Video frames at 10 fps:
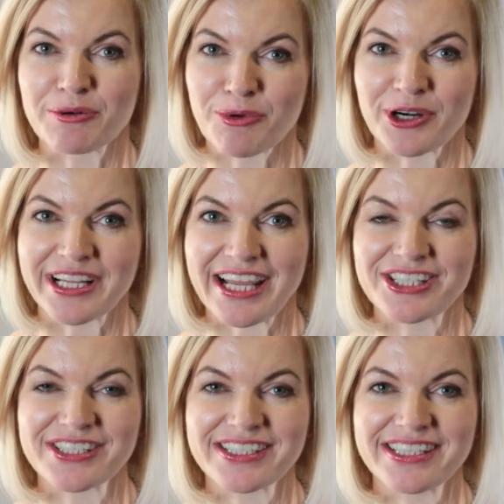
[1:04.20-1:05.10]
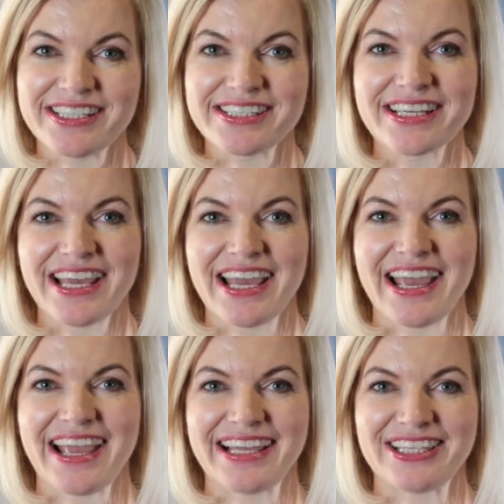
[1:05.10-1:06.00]
reporting agencies,
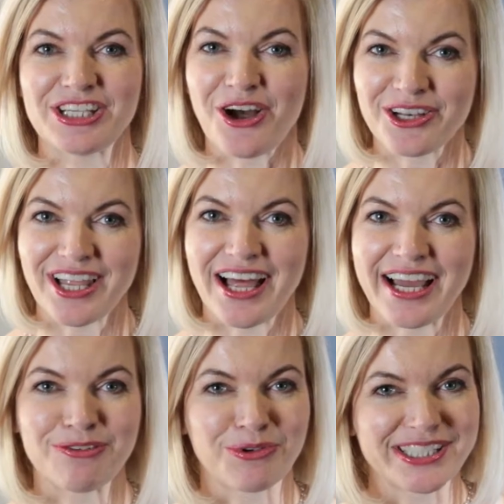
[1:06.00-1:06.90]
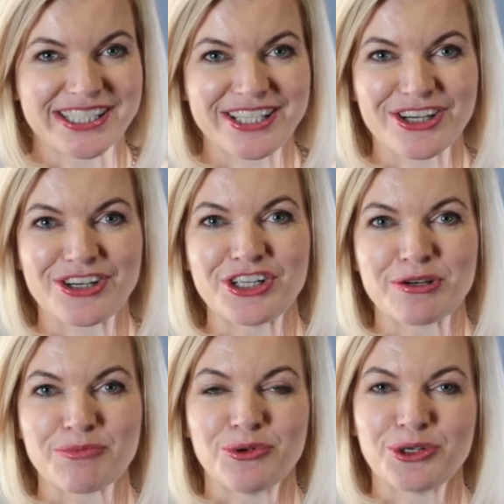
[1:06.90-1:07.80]
and online once a year you
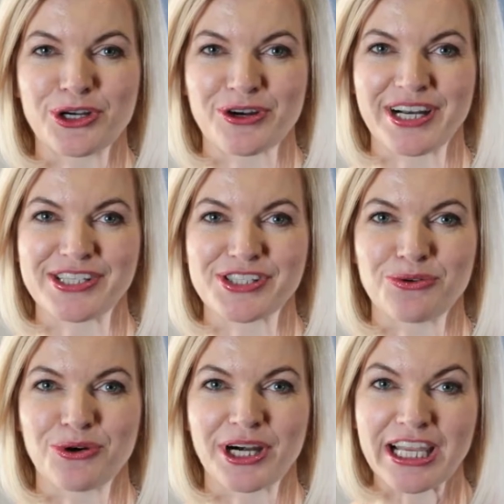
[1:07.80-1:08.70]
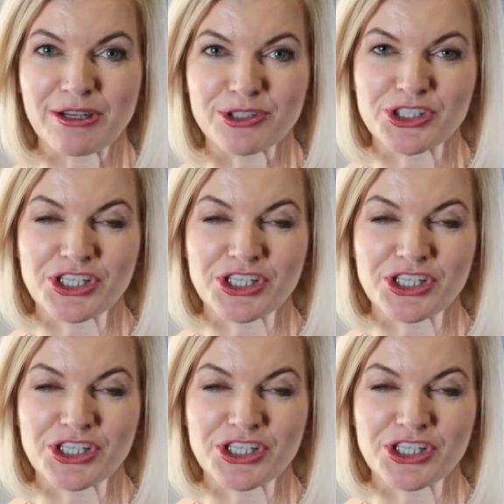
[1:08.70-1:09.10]
can pull your credit score, and it will